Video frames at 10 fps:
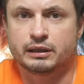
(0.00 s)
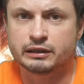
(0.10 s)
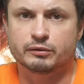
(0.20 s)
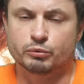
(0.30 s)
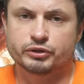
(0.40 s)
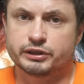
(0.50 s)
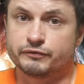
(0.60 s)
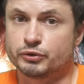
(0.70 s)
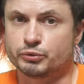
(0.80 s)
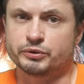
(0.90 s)
In other words, if
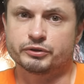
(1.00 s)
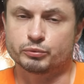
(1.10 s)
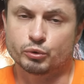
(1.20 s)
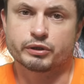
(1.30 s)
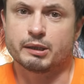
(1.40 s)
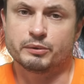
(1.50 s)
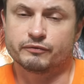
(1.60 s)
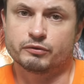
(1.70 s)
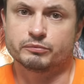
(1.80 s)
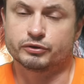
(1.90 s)
neutrinos were coming
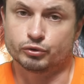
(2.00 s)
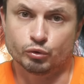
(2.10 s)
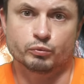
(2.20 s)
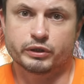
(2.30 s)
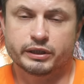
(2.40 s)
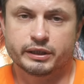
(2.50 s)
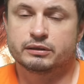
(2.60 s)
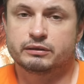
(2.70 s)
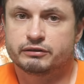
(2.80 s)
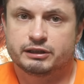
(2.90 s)
from somewhere,
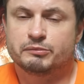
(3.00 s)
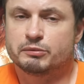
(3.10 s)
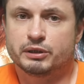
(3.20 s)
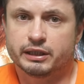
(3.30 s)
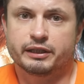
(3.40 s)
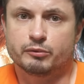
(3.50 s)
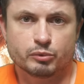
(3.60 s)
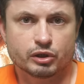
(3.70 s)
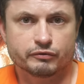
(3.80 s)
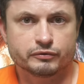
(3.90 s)
there seemed to be nothing
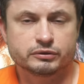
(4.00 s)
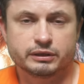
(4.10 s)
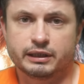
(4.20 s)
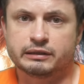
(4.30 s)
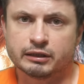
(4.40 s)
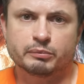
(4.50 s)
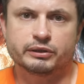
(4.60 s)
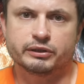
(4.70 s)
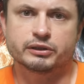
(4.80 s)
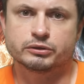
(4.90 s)
powerful in that
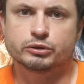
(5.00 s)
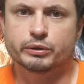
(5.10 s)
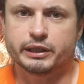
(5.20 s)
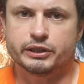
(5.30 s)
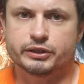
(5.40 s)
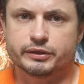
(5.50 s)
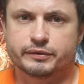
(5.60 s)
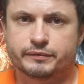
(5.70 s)
particular location.